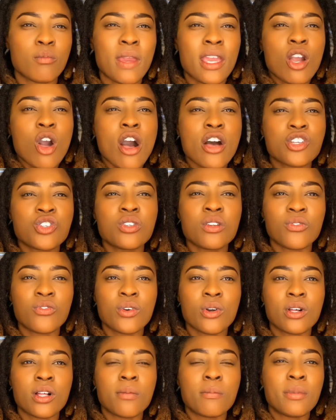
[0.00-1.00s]
may cause you to
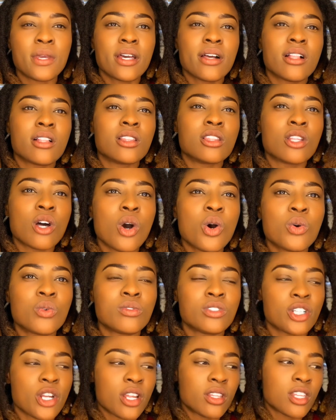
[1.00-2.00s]
feel a bit
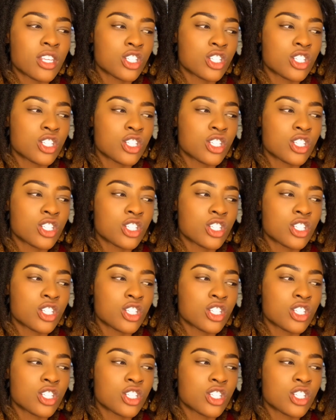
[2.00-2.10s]
alone during